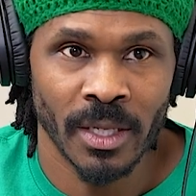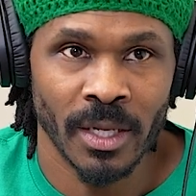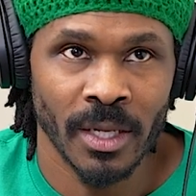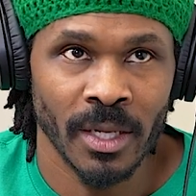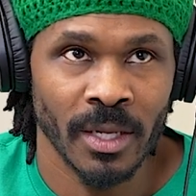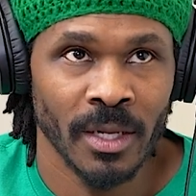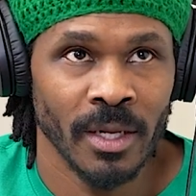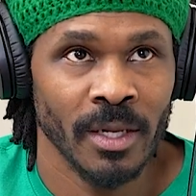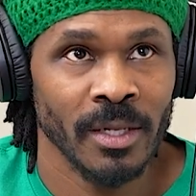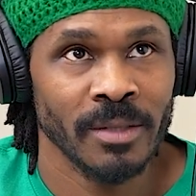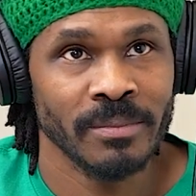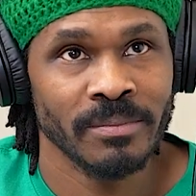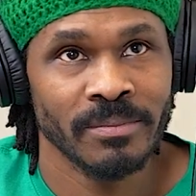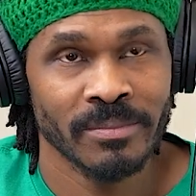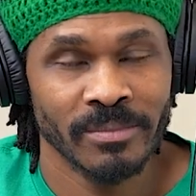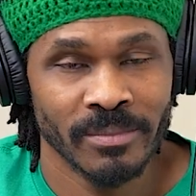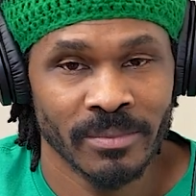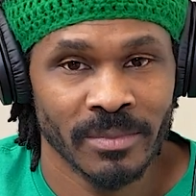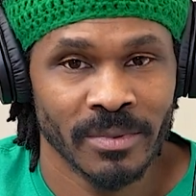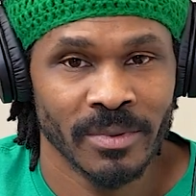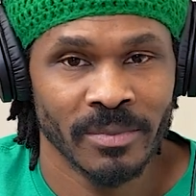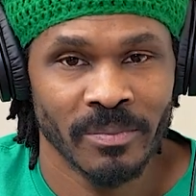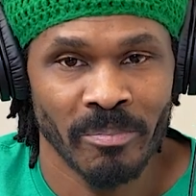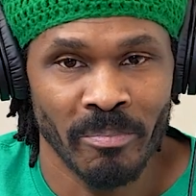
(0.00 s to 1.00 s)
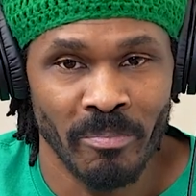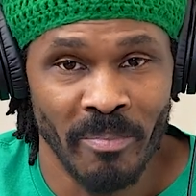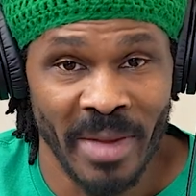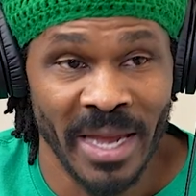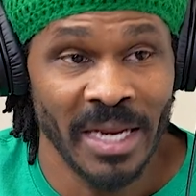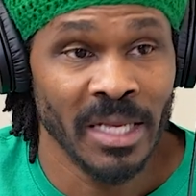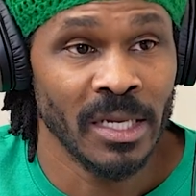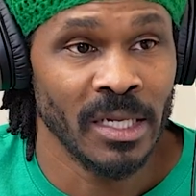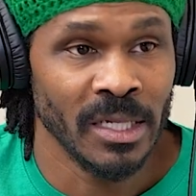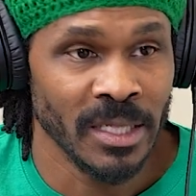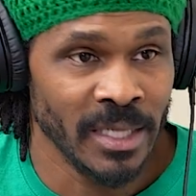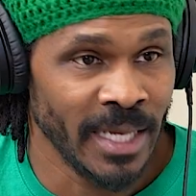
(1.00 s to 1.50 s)
uh,
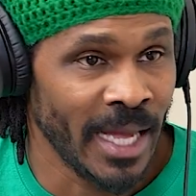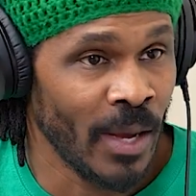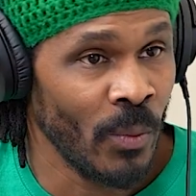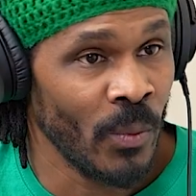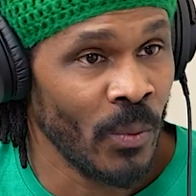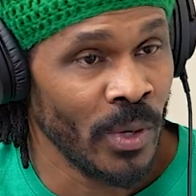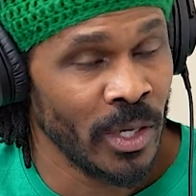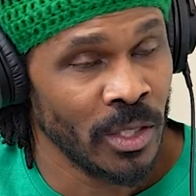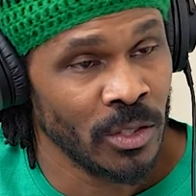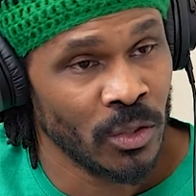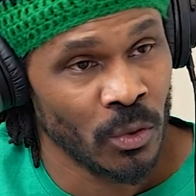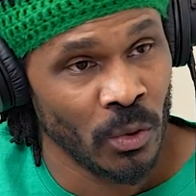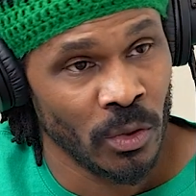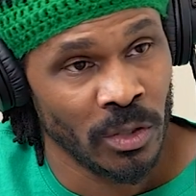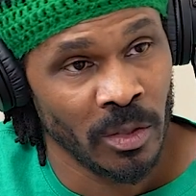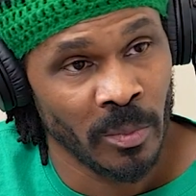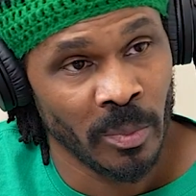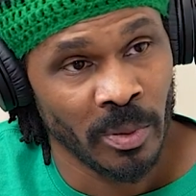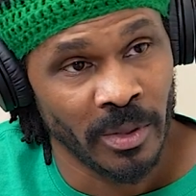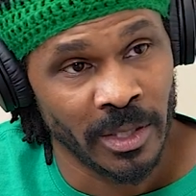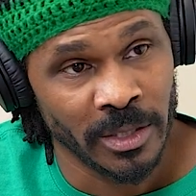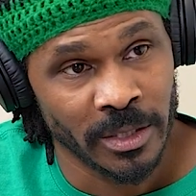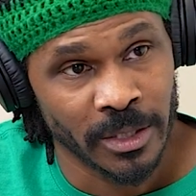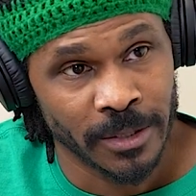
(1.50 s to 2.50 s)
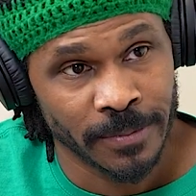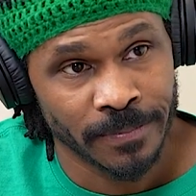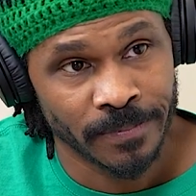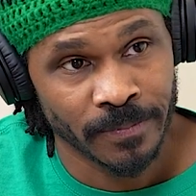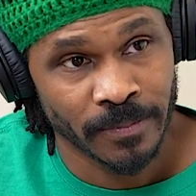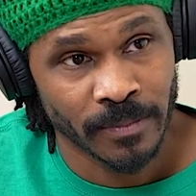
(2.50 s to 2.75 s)
medically, I went into a depression.